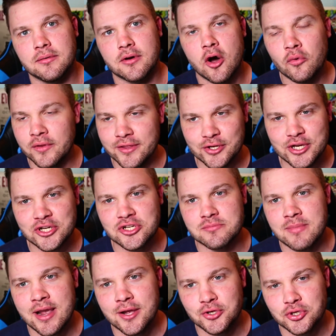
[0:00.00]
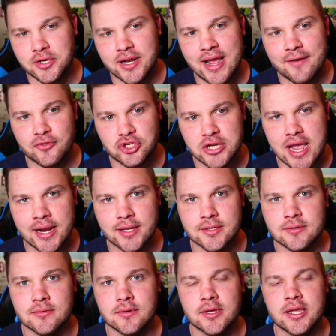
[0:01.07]
Only the district manager can have the jacket.
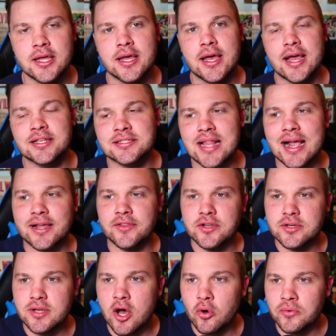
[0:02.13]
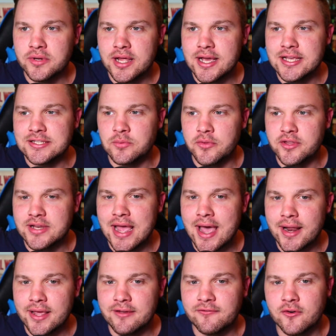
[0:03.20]
It's like in the olden days when the
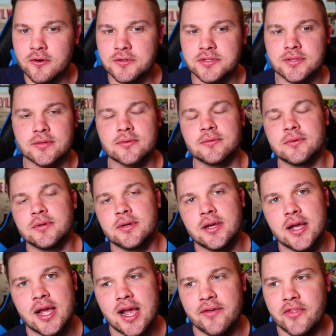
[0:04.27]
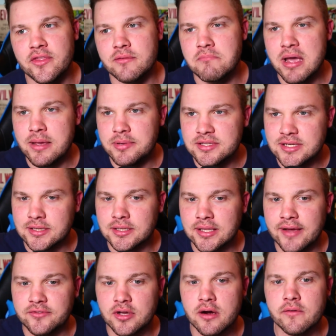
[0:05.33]
dad ate first, and then the babies get the
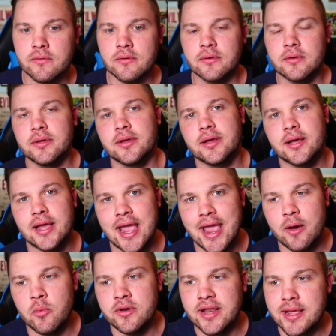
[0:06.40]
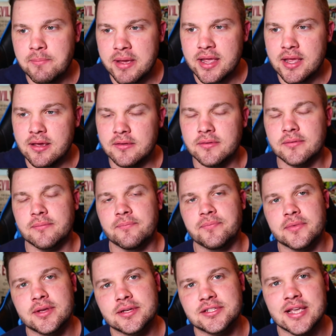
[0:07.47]
leftover, and when they bathe,
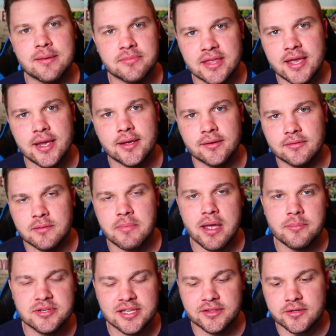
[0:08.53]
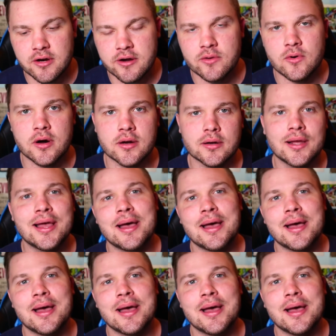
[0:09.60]
same thing, the babies get the dirty water.